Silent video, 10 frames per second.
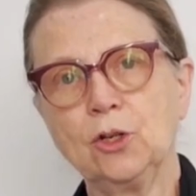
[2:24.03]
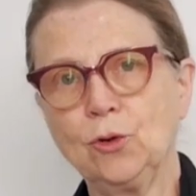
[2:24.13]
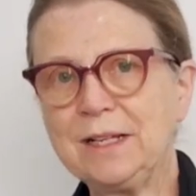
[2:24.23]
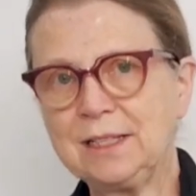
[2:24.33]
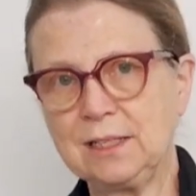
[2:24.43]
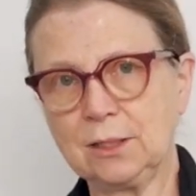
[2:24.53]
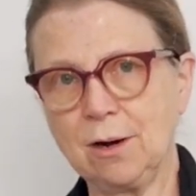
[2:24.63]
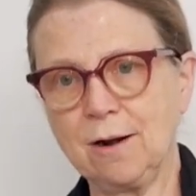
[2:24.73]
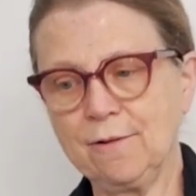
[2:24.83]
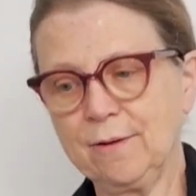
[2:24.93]
dressy
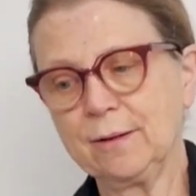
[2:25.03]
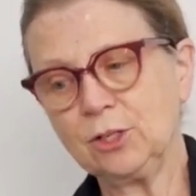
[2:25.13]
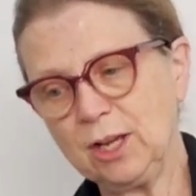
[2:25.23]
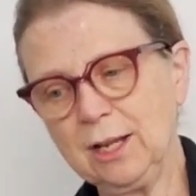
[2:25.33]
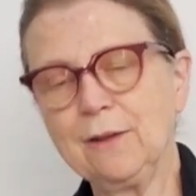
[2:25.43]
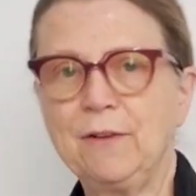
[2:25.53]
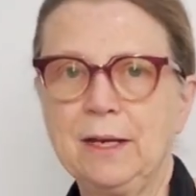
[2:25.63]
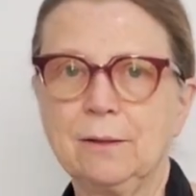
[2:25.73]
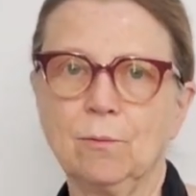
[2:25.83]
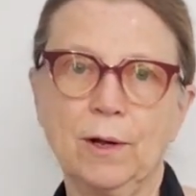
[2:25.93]
scarf to
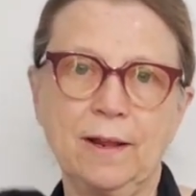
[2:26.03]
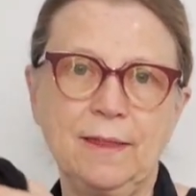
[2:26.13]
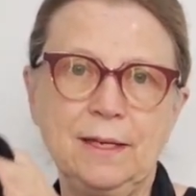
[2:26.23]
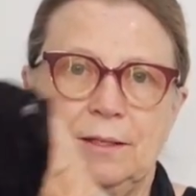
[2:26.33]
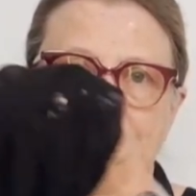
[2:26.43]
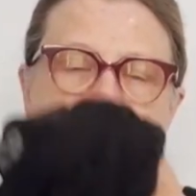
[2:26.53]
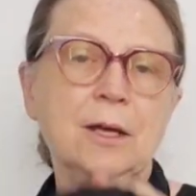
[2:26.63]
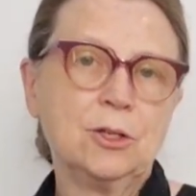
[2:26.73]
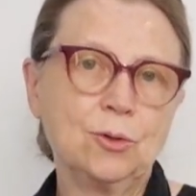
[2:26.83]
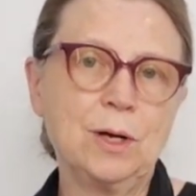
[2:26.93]
elevate one of these
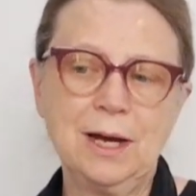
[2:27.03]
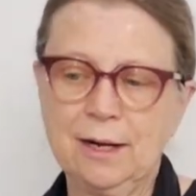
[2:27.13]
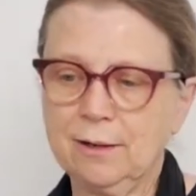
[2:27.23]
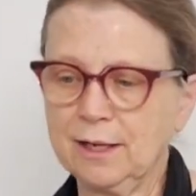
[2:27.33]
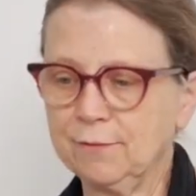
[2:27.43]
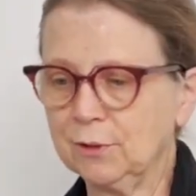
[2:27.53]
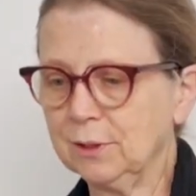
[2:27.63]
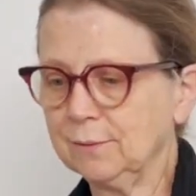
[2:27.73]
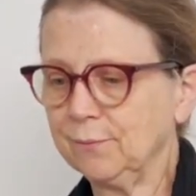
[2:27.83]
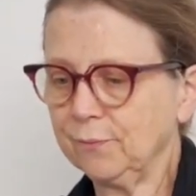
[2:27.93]
to a higher
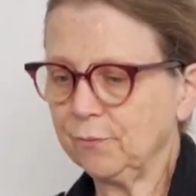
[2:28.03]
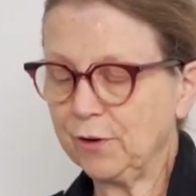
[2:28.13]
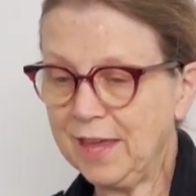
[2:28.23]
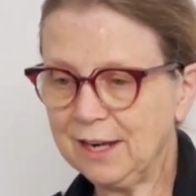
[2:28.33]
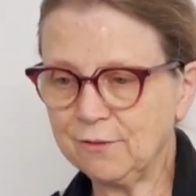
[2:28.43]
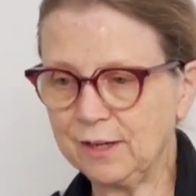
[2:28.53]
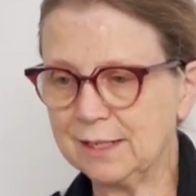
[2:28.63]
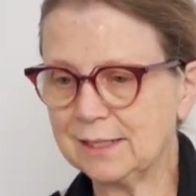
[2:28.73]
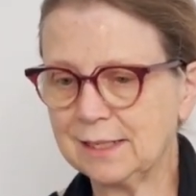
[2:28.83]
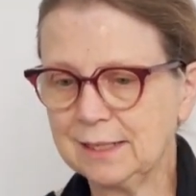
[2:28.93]
level for that
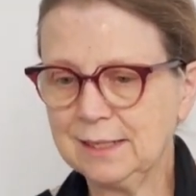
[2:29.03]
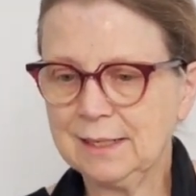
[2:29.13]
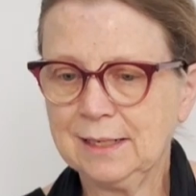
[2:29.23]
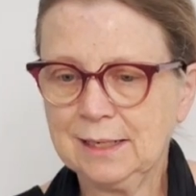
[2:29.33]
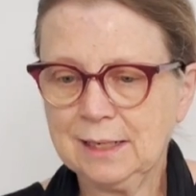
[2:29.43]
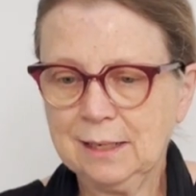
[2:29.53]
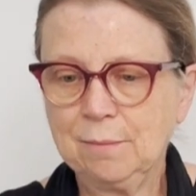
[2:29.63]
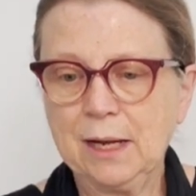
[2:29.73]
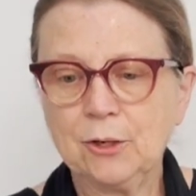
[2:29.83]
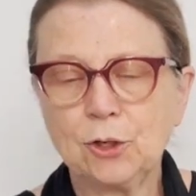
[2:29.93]
event.
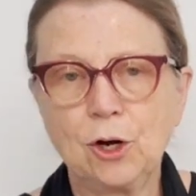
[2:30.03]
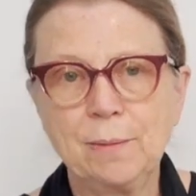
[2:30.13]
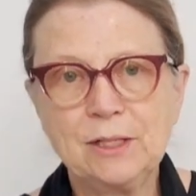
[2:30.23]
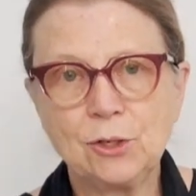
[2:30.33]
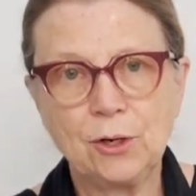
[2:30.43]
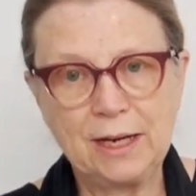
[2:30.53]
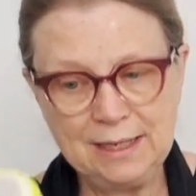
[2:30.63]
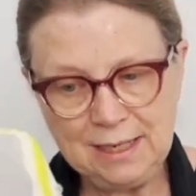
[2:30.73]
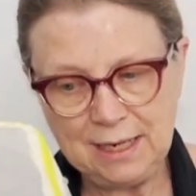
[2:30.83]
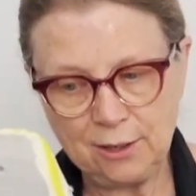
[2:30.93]
My undergarments are
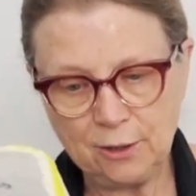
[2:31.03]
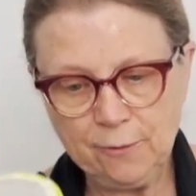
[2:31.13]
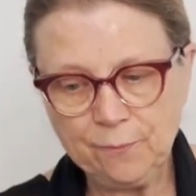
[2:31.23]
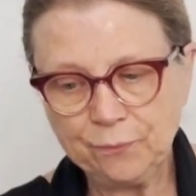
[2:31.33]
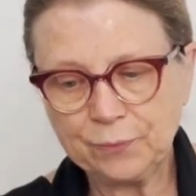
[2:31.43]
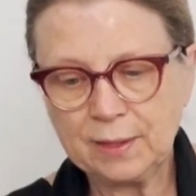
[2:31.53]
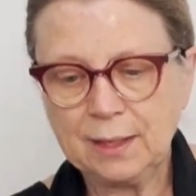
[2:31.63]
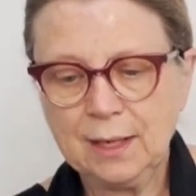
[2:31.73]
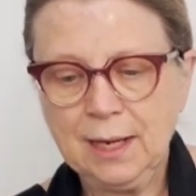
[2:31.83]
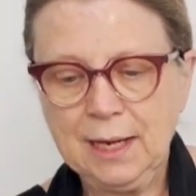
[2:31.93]
in here.
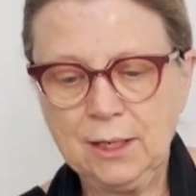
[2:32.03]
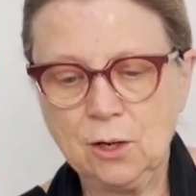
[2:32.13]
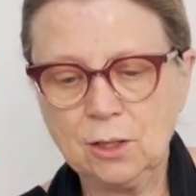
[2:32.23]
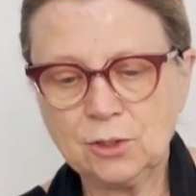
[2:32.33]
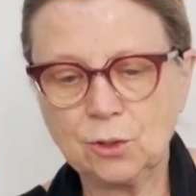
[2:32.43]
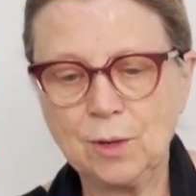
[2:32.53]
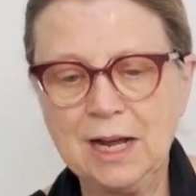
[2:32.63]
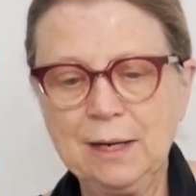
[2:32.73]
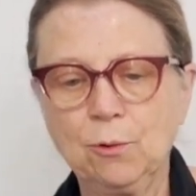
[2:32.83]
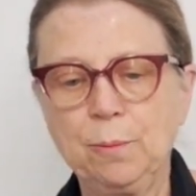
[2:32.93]
And also
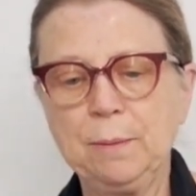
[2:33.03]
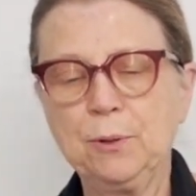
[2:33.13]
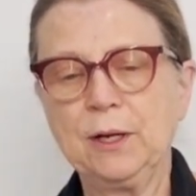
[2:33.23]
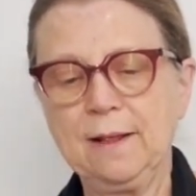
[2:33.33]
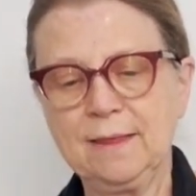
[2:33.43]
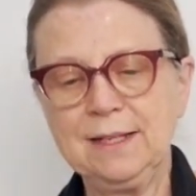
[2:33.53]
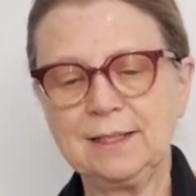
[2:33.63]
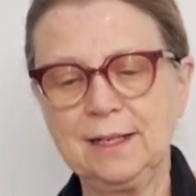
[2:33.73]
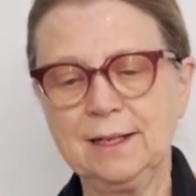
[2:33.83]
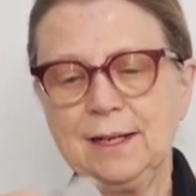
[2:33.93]
I will be putting
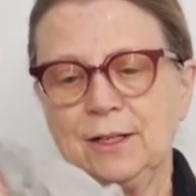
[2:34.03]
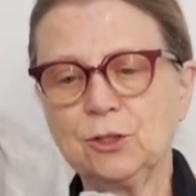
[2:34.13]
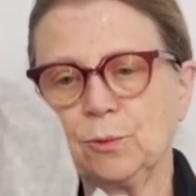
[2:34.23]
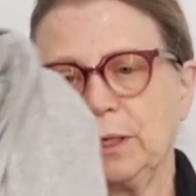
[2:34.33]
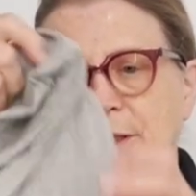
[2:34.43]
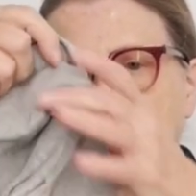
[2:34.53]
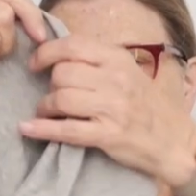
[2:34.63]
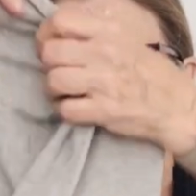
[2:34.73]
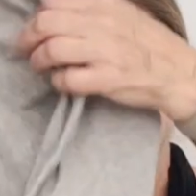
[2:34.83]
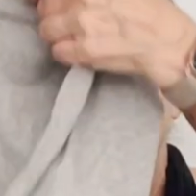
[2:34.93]
this in. I just wanted to
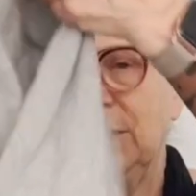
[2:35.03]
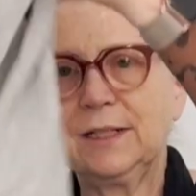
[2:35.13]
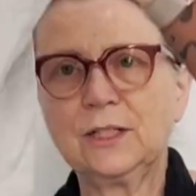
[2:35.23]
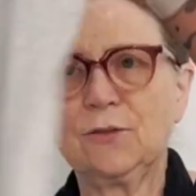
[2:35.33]
show you, this